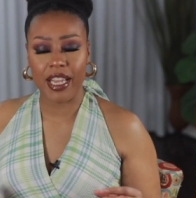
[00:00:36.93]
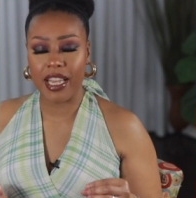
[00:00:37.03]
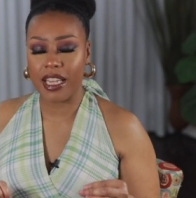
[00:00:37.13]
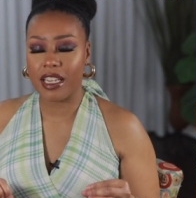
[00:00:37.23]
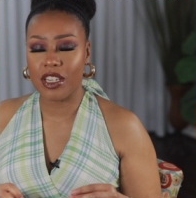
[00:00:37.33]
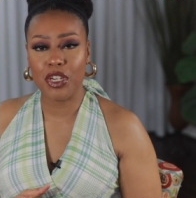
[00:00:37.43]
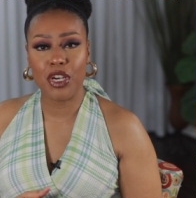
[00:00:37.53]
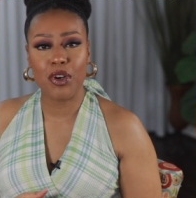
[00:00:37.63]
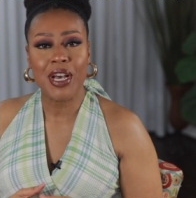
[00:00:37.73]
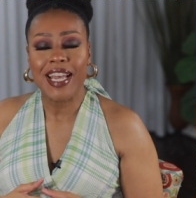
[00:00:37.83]
And you
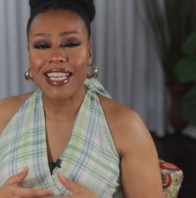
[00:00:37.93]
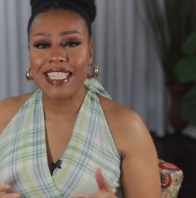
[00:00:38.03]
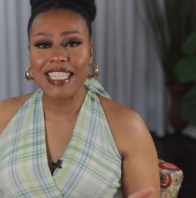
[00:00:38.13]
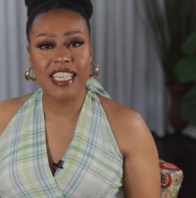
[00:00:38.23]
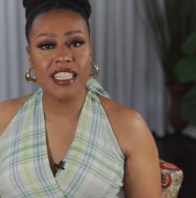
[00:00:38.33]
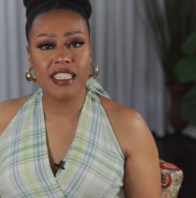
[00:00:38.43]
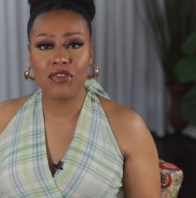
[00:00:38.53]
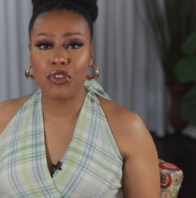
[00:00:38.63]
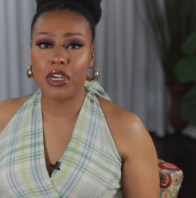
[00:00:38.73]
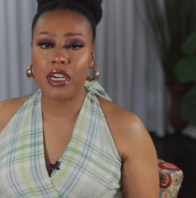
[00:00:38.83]
know, it's easy
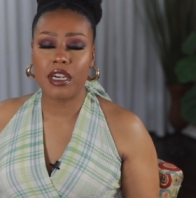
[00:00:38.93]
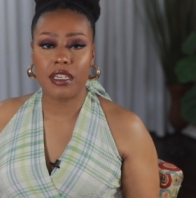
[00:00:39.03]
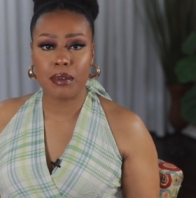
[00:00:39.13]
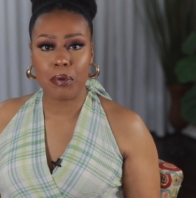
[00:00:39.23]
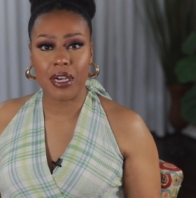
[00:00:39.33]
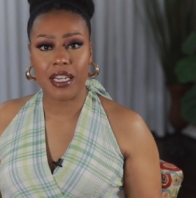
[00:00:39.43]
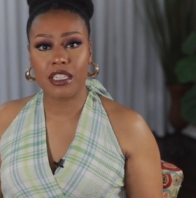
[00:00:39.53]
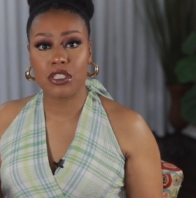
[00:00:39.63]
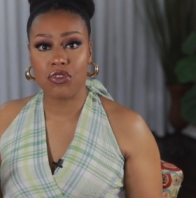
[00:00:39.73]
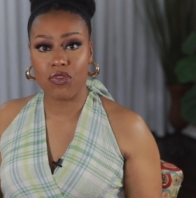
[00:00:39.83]
for a good
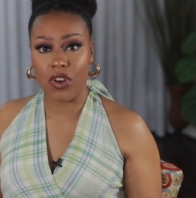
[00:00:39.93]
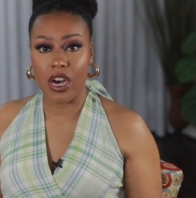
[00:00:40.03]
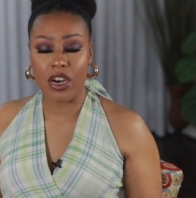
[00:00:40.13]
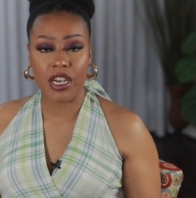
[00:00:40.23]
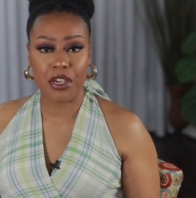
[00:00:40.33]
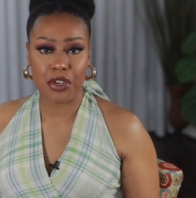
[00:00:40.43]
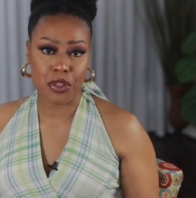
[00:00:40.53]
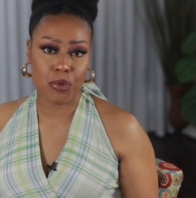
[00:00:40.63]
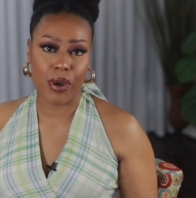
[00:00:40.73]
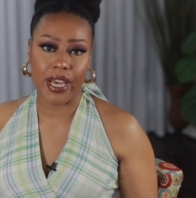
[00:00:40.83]
product to fall under
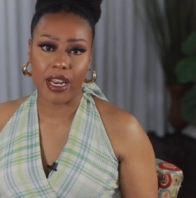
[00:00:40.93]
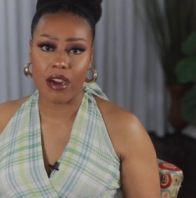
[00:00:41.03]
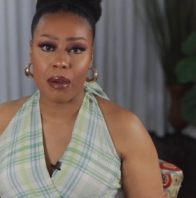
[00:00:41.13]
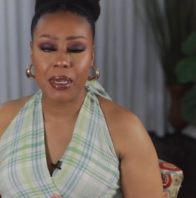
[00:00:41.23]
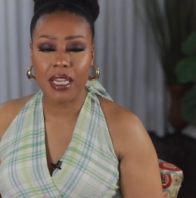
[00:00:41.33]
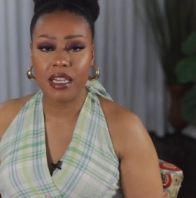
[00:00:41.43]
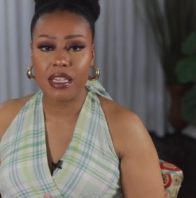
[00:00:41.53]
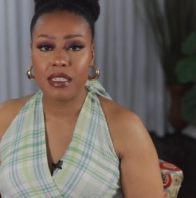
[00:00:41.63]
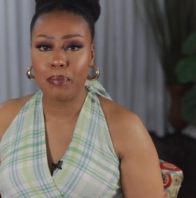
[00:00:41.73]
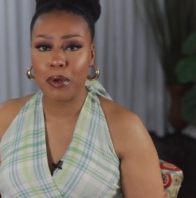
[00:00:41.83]
the radar
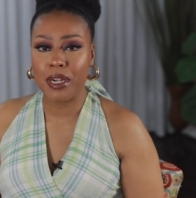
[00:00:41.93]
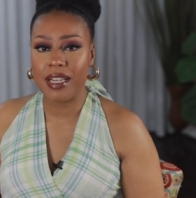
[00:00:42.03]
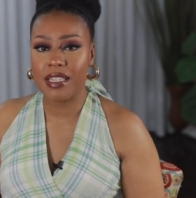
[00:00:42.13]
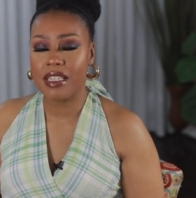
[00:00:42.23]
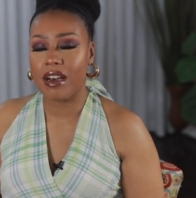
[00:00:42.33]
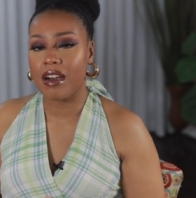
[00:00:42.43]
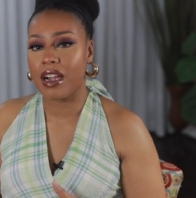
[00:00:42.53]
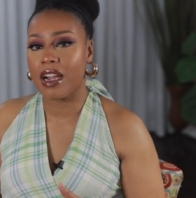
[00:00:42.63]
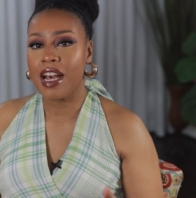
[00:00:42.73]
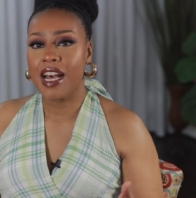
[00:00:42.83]
because brands are